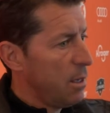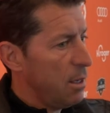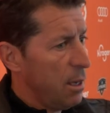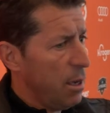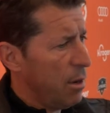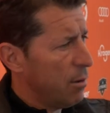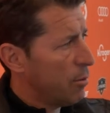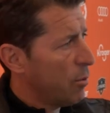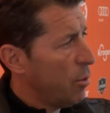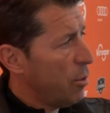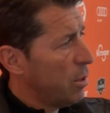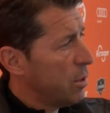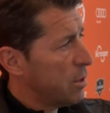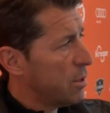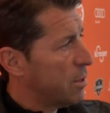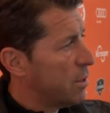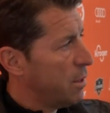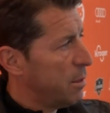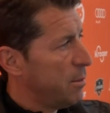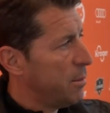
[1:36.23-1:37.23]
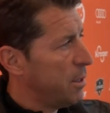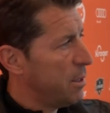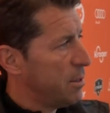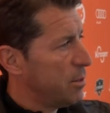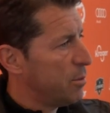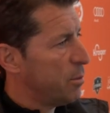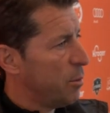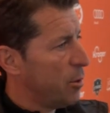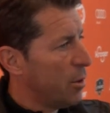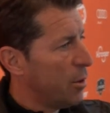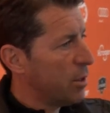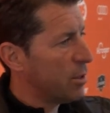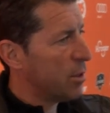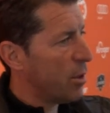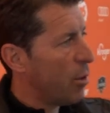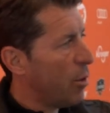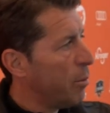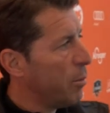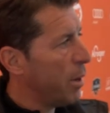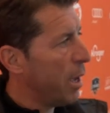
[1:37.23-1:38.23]
Yeah, of course. I mean, tomorrow is
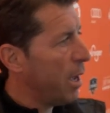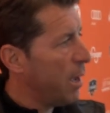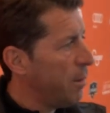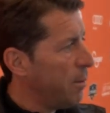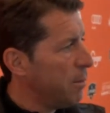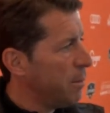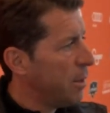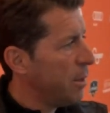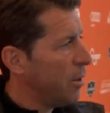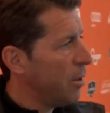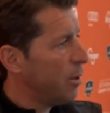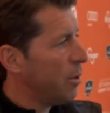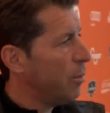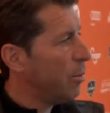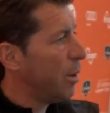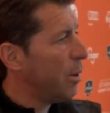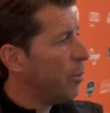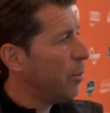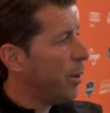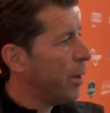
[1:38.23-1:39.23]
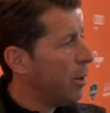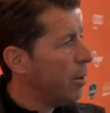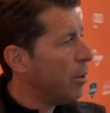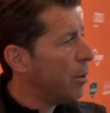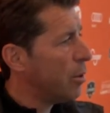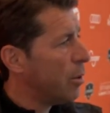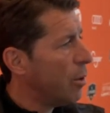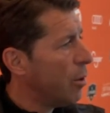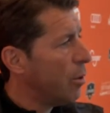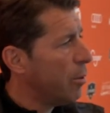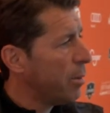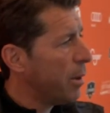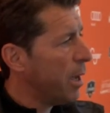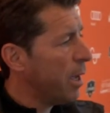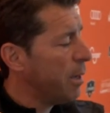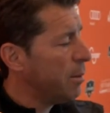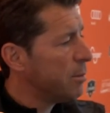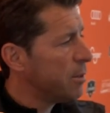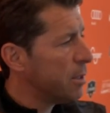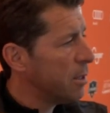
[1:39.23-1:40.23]
a home game. You know, you want to win all your home
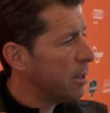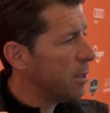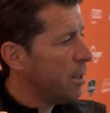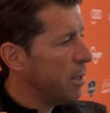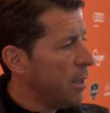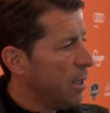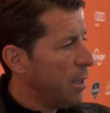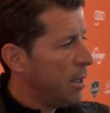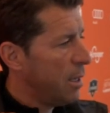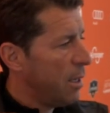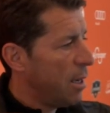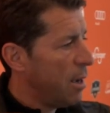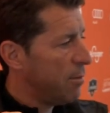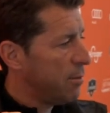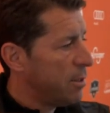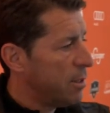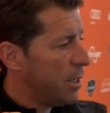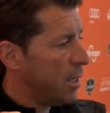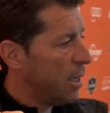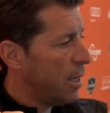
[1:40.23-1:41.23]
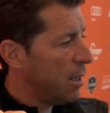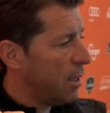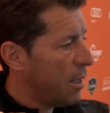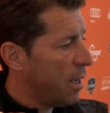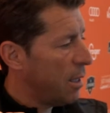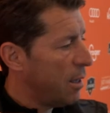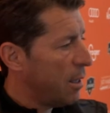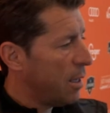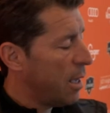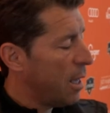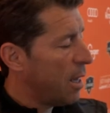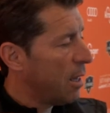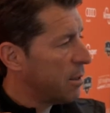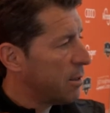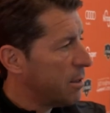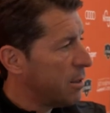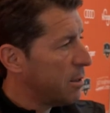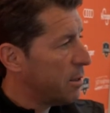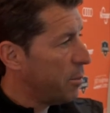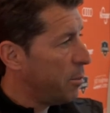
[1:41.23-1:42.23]
games. And obviously, LA
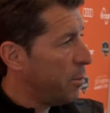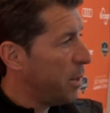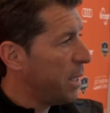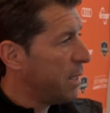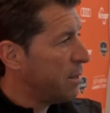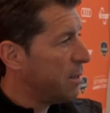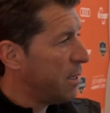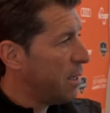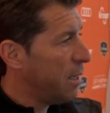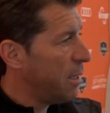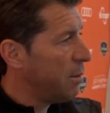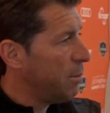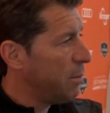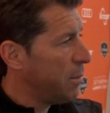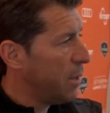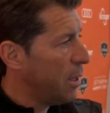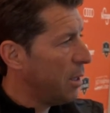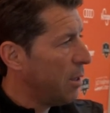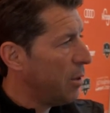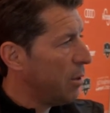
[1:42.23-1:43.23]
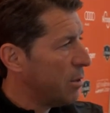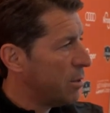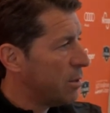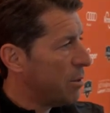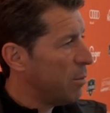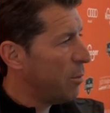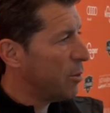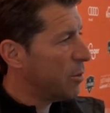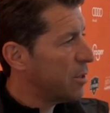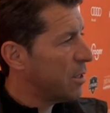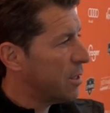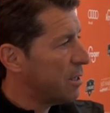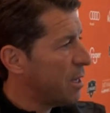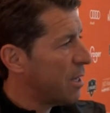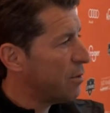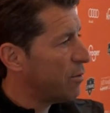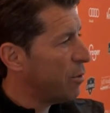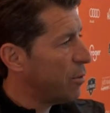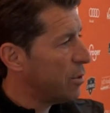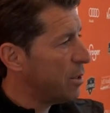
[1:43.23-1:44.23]
Galaxy is a big team. You know, it's the most
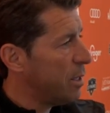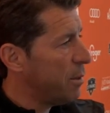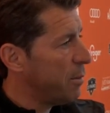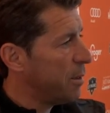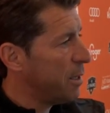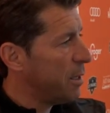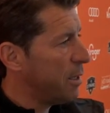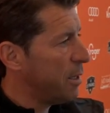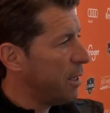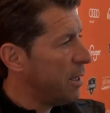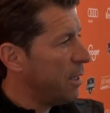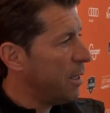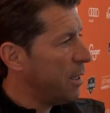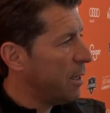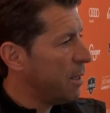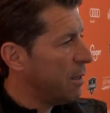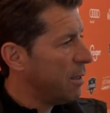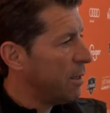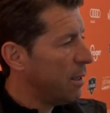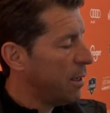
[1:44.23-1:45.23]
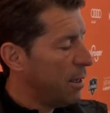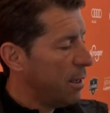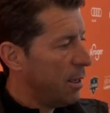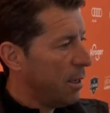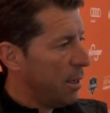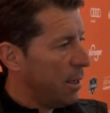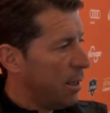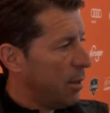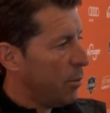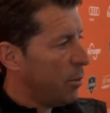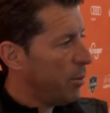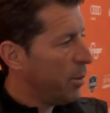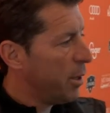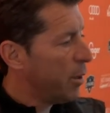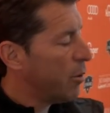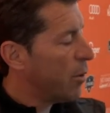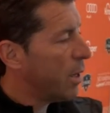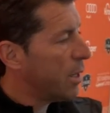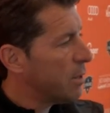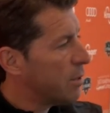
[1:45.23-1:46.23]
successful team in the league. And it would
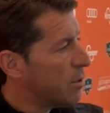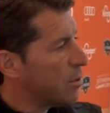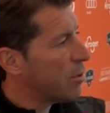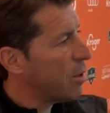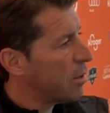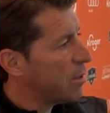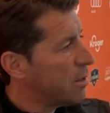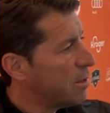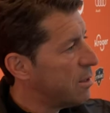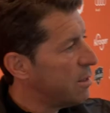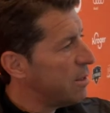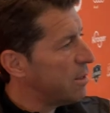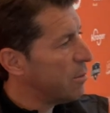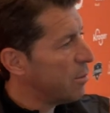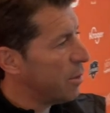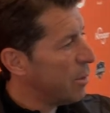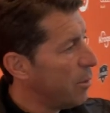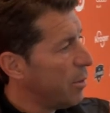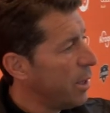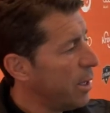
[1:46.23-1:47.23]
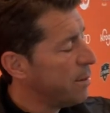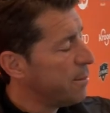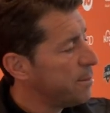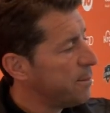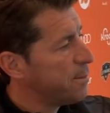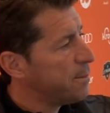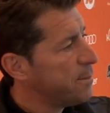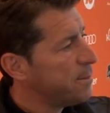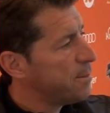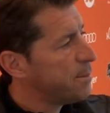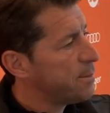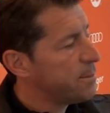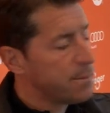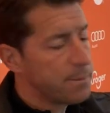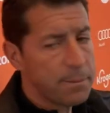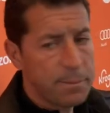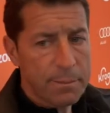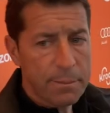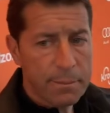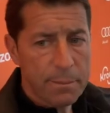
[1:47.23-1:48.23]
be great to start the season with a win. What are some of
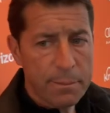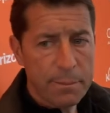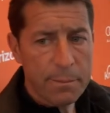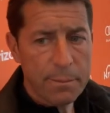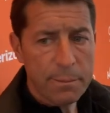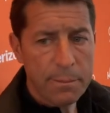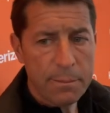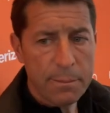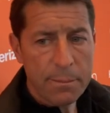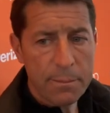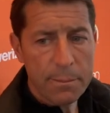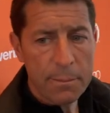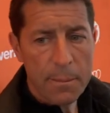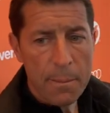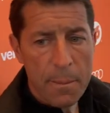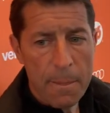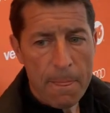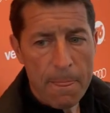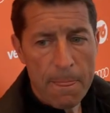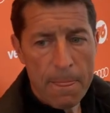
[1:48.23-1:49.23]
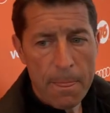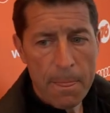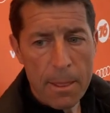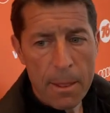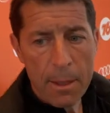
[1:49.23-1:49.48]
the challenges with Chicharito?